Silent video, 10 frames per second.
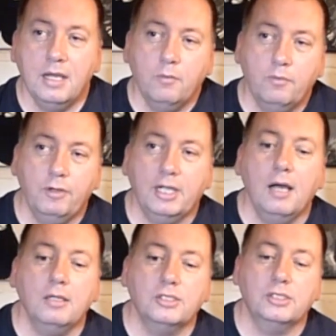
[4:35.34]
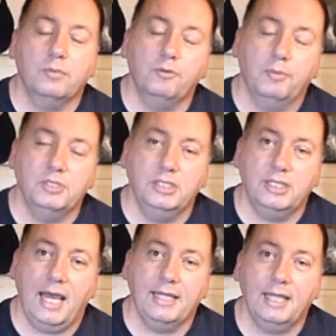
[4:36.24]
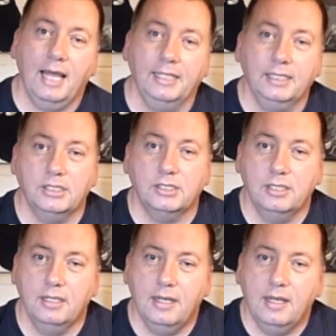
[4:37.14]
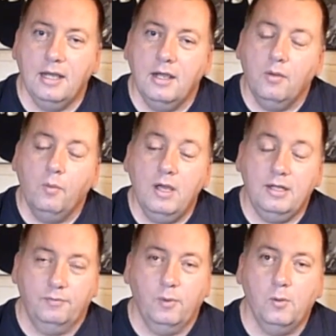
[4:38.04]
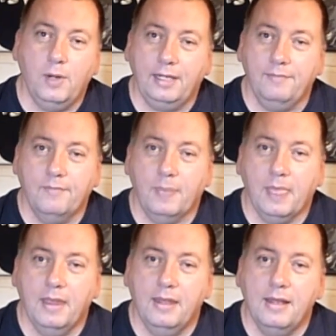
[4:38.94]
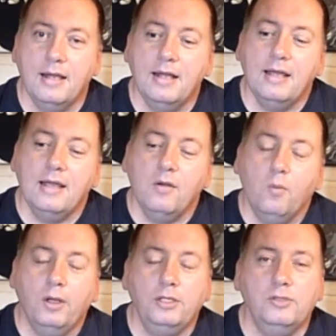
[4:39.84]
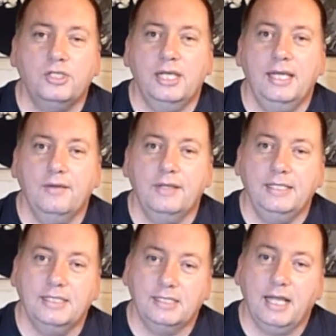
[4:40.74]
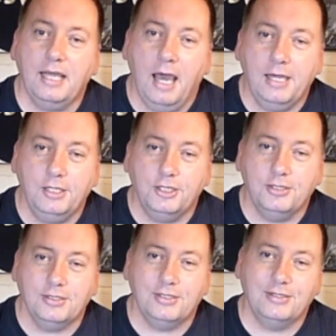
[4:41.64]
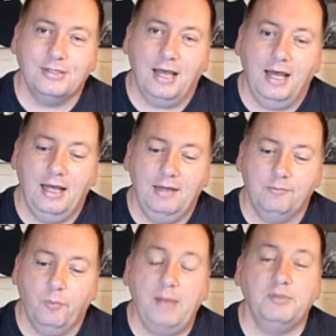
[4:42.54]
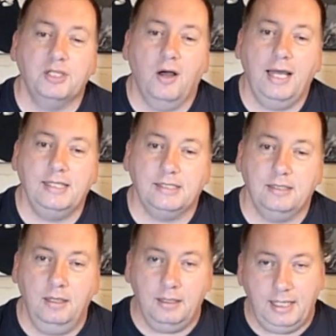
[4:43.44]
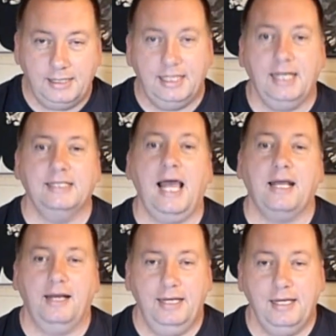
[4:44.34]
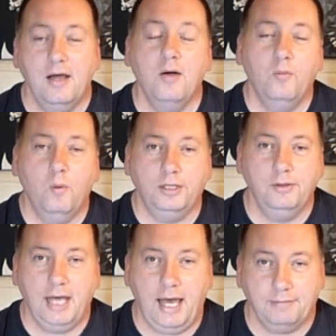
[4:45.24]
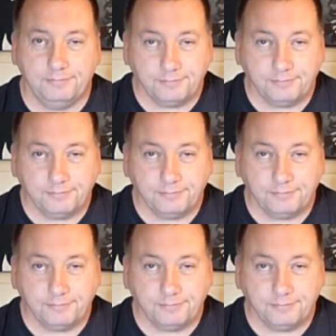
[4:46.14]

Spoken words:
With regards to the properties that had lakes, word of warning, what you see on these estate agents' websites isn't exactly what you get.